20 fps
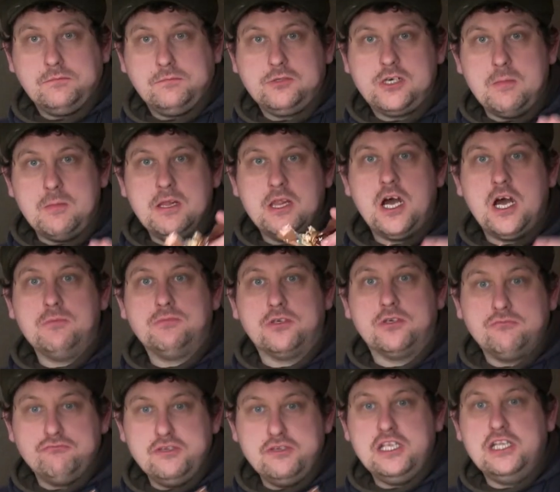Got my alarms
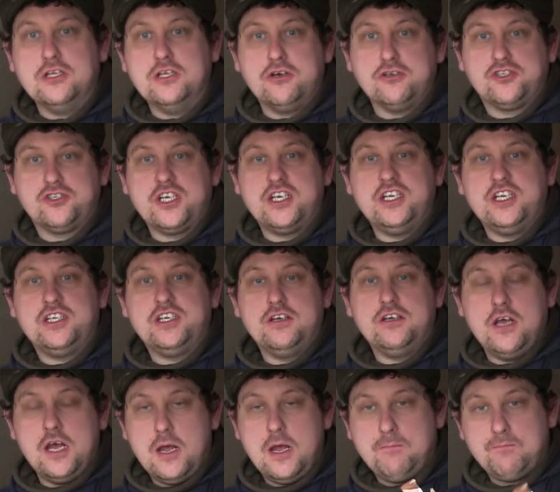on really low
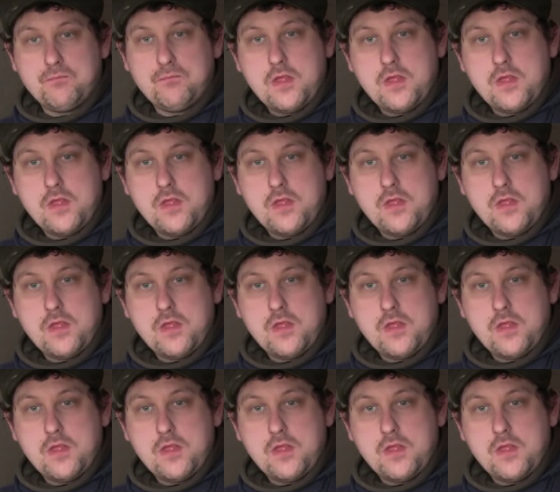sensitive,